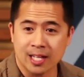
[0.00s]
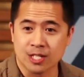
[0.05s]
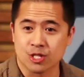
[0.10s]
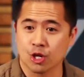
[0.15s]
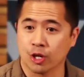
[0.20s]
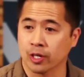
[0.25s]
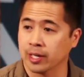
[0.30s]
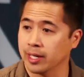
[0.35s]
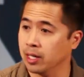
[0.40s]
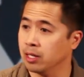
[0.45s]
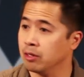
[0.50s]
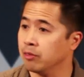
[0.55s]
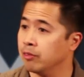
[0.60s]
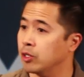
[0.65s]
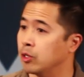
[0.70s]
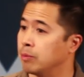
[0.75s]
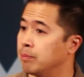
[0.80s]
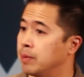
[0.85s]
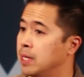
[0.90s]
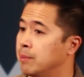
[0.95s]
and started
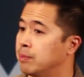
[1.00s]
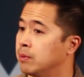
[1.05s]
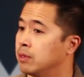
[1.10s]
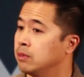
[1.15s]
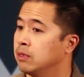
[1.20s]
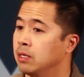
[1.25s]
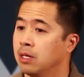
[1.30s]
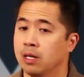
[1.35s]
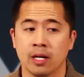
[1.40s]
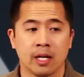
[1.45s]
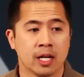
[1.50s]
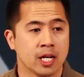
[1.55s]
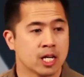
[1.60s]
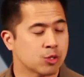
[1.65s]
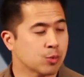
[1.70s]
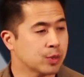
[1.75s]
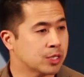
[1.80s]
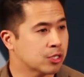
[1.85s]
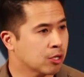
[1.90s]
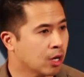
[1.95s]
interviewing people,
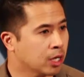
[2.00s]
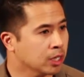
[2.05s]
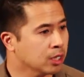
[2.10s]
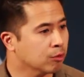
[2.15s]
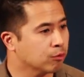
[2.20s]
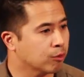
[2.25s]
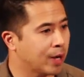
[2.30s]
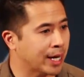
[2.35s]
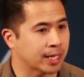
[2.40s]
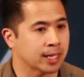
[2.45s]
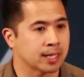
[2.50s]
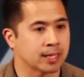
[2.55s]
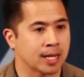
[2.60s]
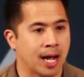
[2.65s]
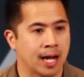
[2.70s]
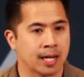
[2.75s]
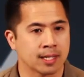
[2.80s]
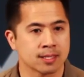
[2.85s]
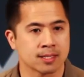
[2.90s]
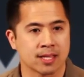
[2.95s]
is we started to
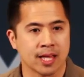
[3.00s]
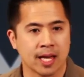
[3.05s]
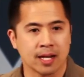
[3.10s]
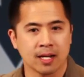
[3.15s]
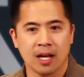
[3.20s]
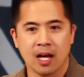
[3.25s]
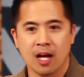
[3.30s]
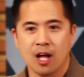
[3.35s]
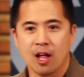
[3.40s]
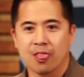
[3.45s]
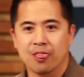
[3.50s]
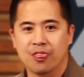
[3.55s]
recognize that